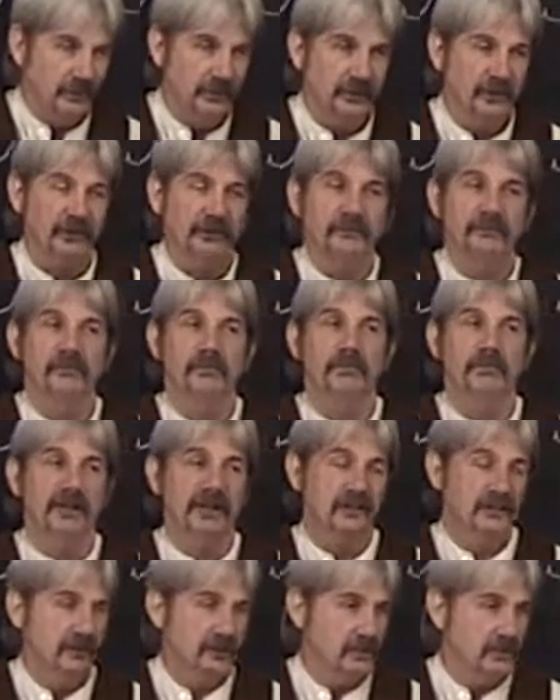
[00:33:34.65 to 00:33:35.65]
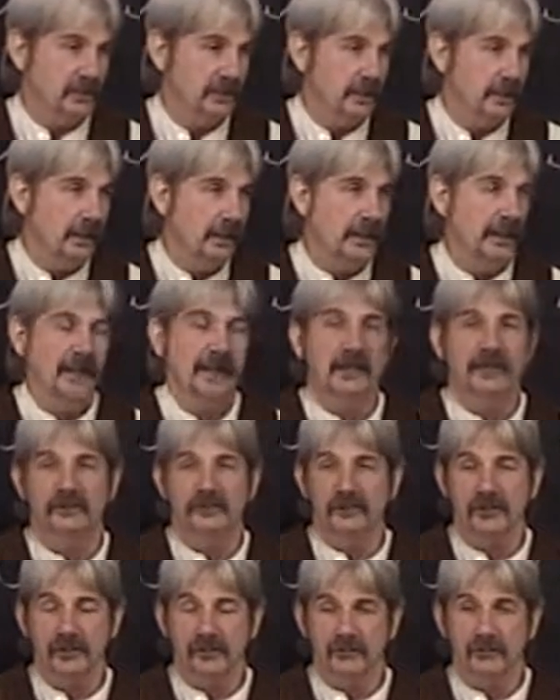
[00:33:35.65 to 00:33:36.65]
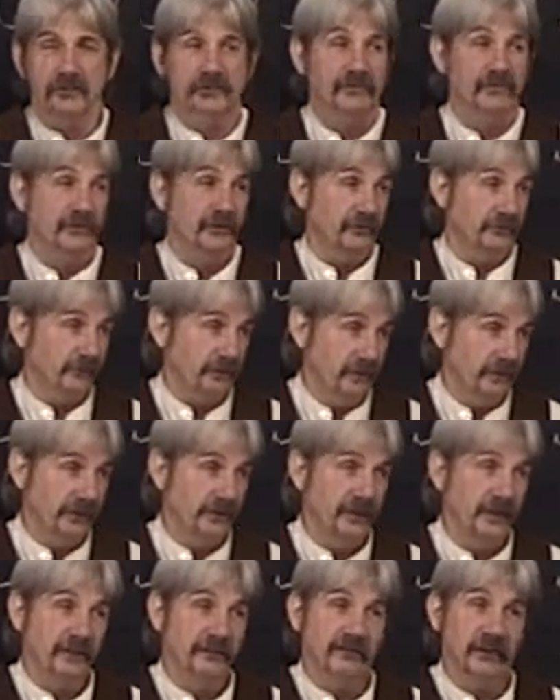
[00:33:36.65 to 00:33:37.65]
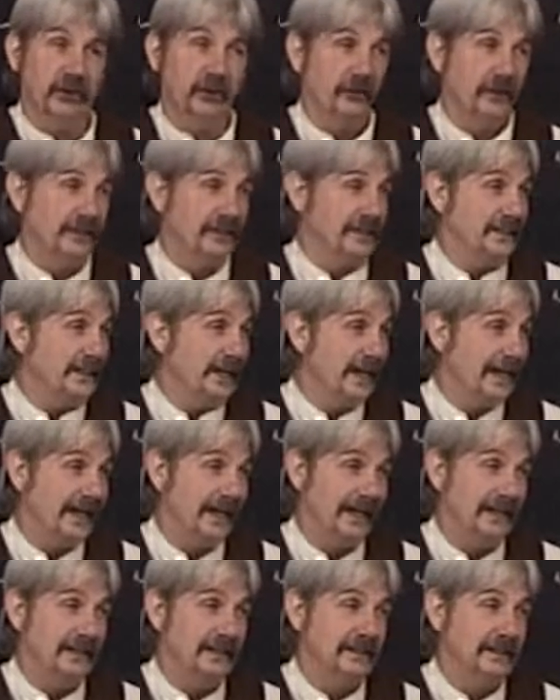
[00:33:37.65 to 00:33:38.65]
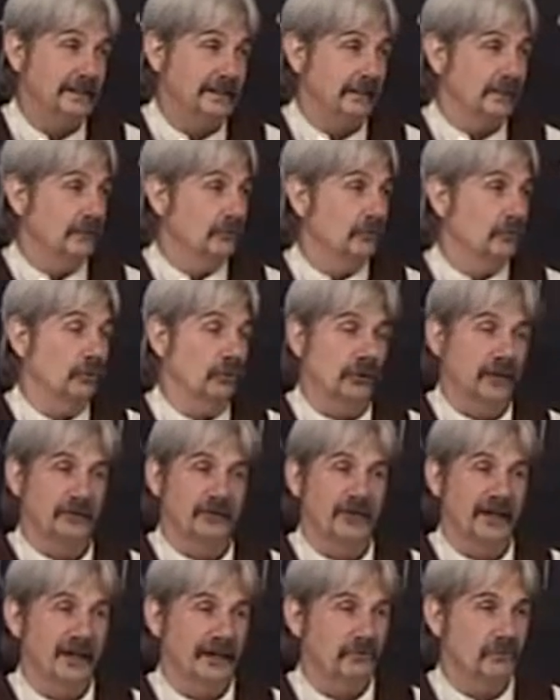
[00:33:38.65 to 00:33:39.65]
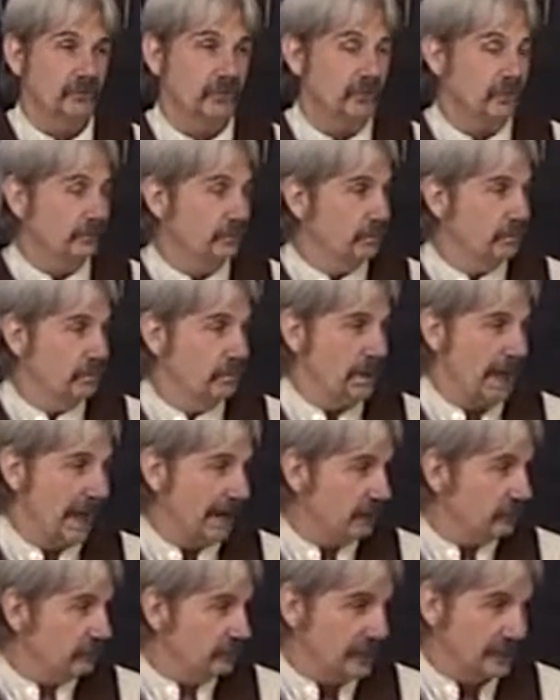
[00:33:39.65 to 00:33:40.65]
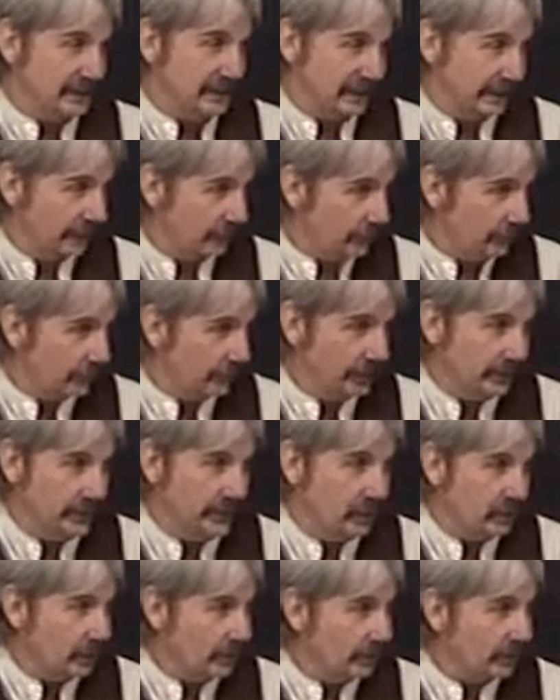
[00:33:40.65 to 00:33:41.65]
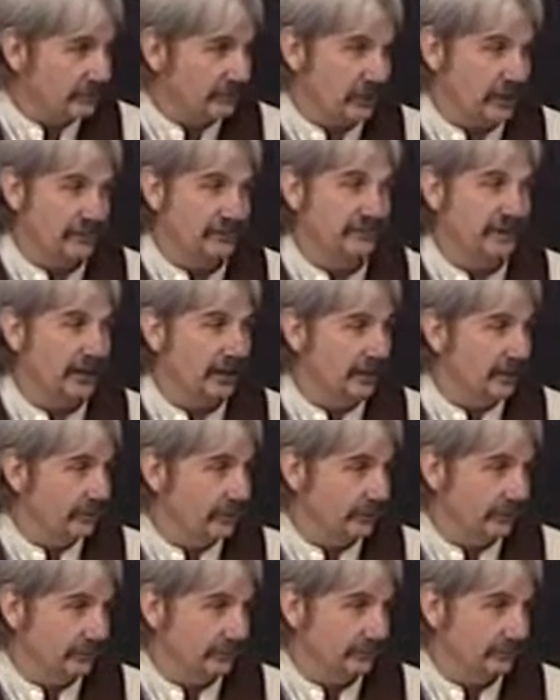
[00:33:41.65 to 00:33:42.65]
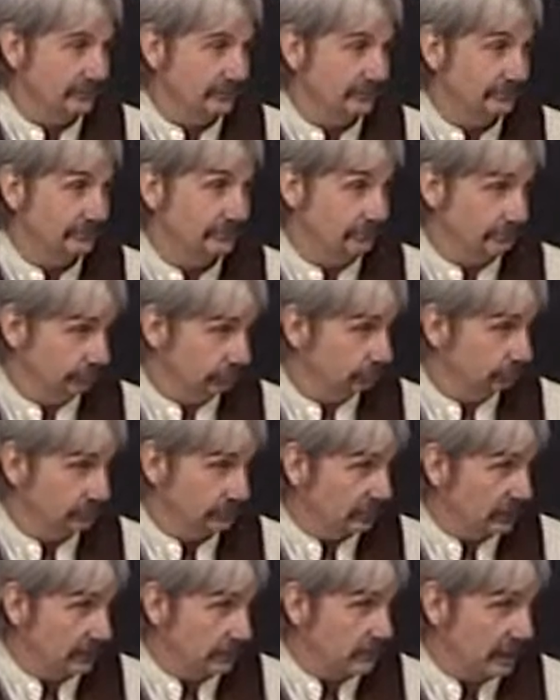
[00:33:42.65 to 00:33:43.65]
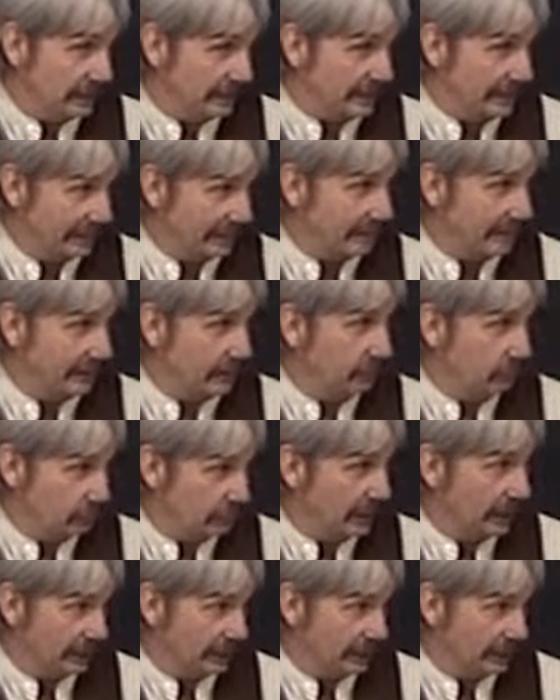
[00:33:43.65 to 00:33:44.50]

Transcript: Because Benjamin and Joseph, the son that's already died, they were bound together in the heart of our father. Anybody getting this?